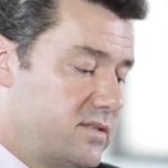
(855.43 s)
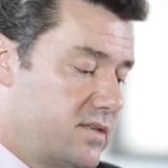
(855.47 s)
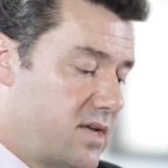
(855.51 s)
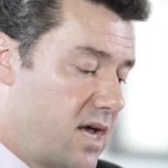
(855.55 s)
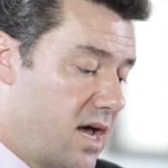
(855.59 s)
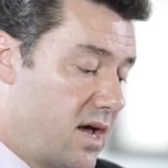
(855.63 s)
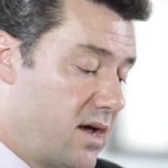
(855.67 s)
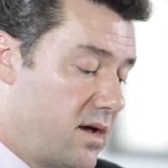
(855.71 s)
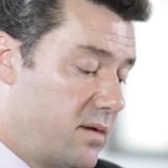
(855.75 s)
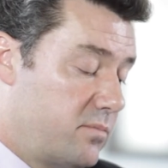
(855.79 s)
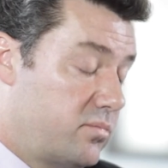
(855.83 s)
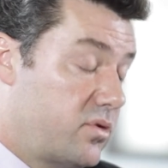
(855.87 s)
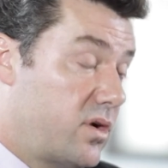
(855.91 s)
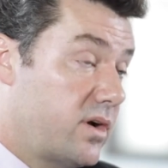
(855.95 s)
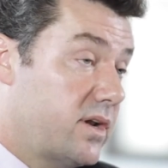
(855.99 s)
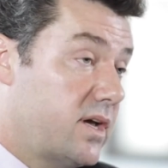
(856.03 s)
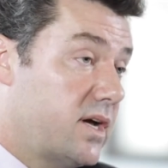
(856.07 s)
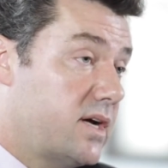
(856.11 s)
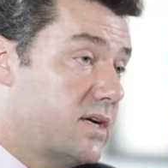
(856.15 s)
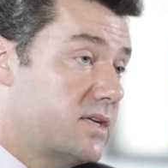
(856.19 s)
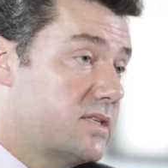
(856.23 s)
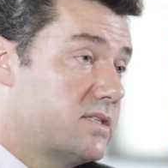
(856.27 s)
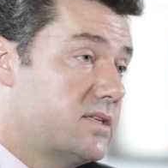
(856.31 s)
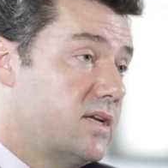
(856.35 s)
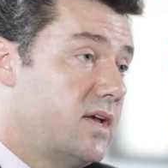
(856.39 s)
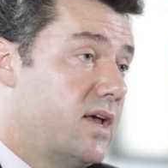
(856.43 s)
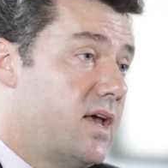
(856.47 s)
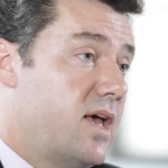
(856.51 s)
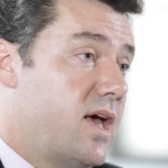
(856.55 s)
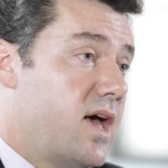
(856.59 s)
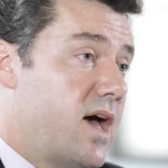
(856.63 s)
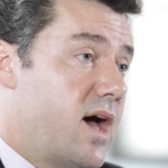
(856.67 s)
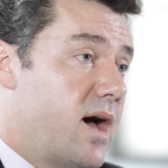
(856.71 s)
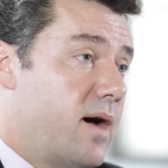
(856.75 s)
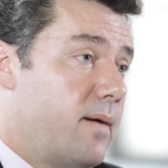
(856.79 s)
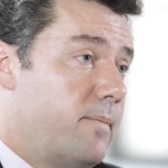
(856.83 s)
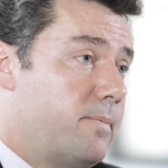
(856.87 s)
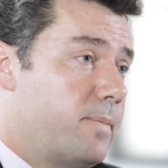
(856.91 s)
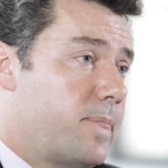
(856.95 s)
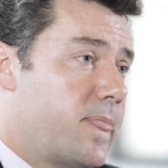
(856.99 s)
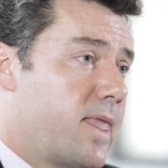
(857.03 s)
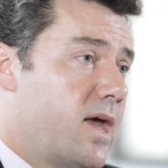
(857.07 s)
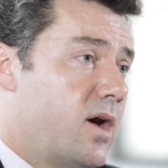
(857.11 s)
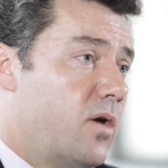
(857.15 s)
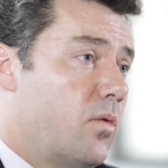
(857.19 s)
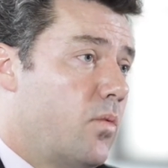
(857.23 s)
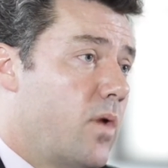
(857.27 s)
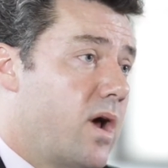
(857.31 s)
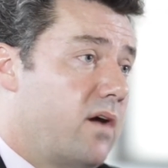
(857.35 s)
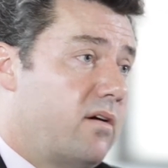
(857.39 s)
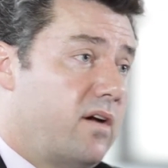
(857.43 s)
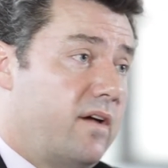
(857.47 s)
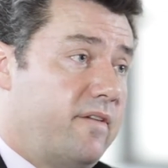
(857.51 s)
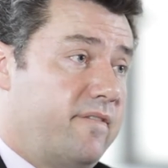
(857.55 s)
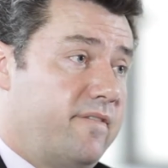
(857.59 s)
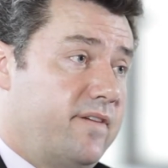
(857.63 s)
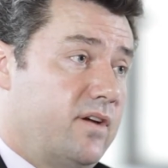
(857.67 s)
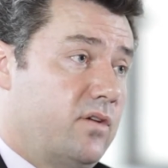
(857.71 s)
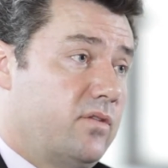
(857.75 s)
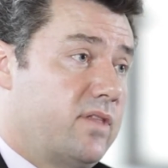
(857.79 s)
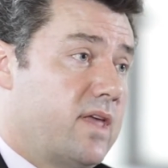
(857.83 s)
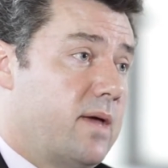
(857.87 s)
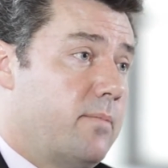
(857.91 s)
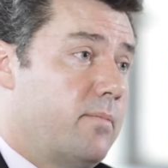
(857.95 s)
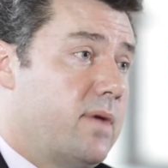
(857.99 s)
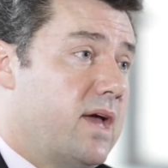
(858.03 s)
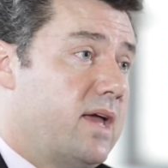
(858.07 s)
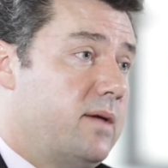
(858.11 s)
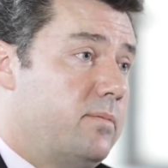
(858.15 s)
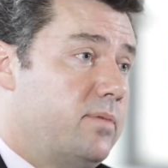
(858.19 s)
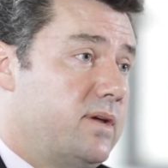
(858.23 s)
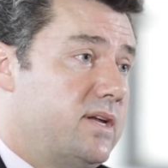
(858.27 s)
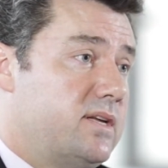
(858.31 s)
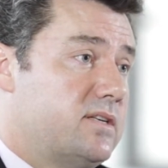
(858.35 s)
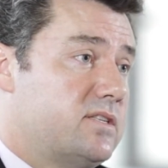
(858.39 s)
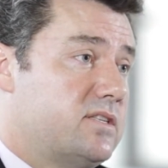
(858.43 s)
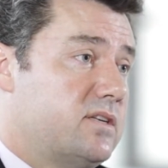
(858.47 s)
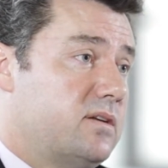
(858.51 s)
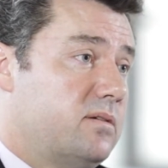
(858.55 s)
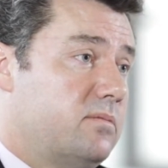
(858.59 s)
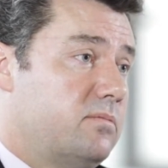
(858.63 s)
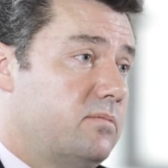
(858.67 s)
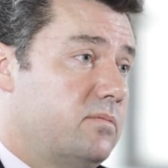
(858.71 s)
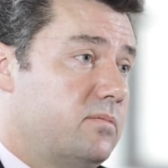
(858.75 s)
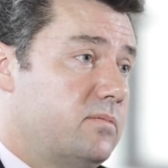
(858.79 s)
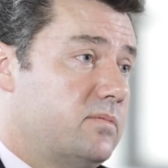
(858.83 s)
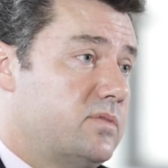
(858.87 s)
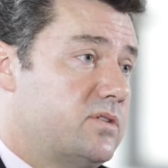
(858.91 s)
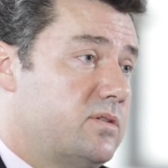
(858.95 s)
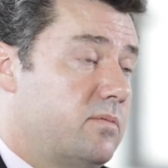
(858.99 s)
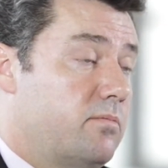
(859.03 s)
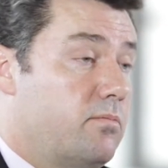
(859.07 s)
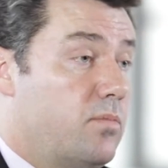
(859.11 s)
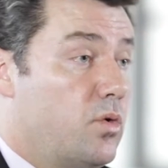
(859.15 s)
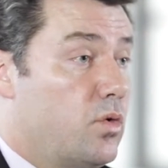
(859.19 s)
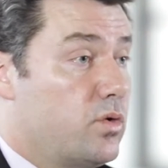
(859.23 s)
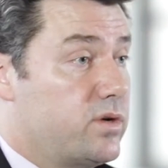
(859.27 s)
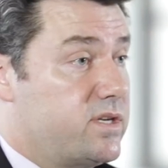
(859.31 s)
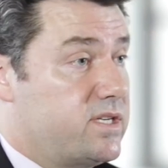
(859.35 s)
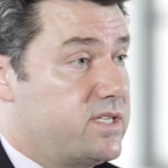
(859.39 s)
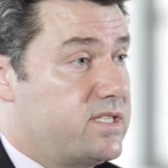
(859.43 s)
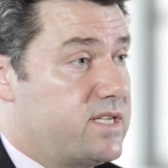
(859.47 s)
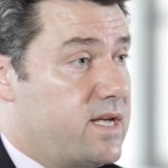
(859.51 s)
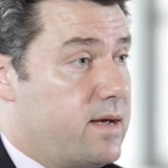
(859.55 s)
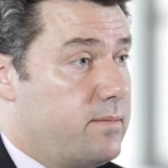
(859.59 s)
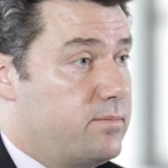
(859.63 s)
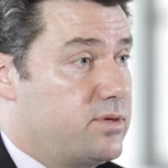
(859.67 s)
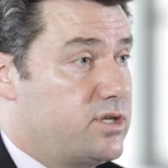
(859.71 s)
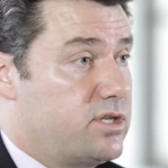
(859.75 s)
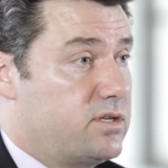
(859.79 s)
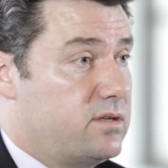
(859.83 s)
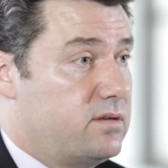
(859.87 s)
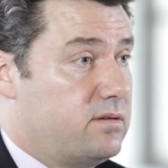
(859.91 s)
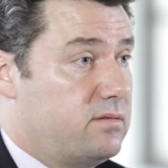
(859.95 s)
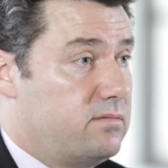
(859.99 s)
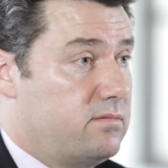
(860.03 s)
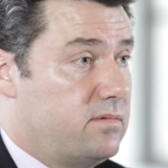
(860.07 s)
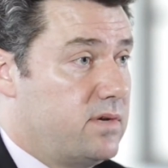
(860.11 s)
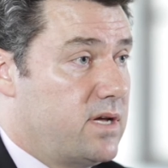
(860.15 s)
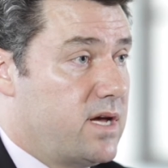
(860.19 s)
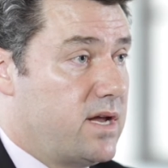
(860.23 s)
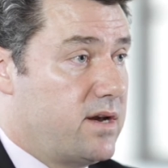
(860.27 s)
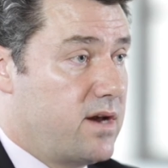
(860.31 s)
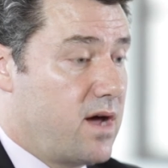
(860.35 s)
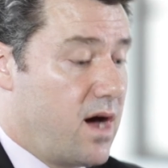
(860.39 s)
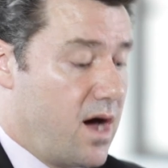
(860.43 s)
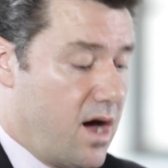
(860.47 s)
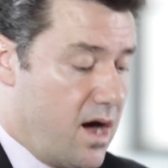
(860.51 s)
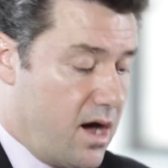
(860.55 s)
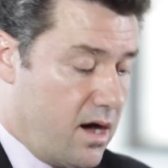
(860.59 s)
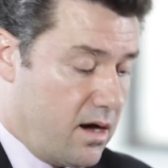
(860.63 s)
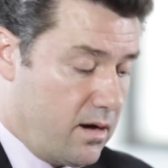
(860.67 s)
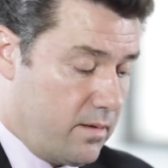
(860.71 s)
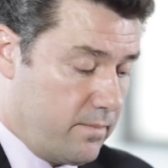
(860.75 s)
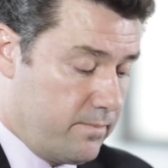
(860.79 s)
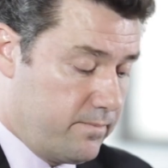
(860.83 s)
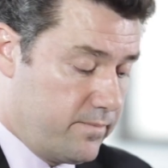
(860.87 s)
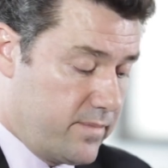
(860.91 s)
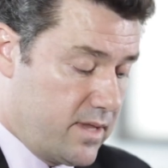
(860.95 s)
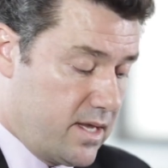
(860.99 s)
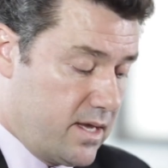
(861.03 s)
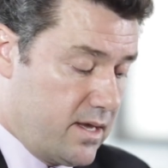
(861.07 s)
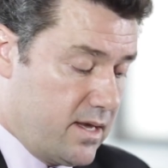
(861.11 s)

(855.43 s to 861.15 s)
Uh, products. Um, where I feel there may be some, some more deception and harm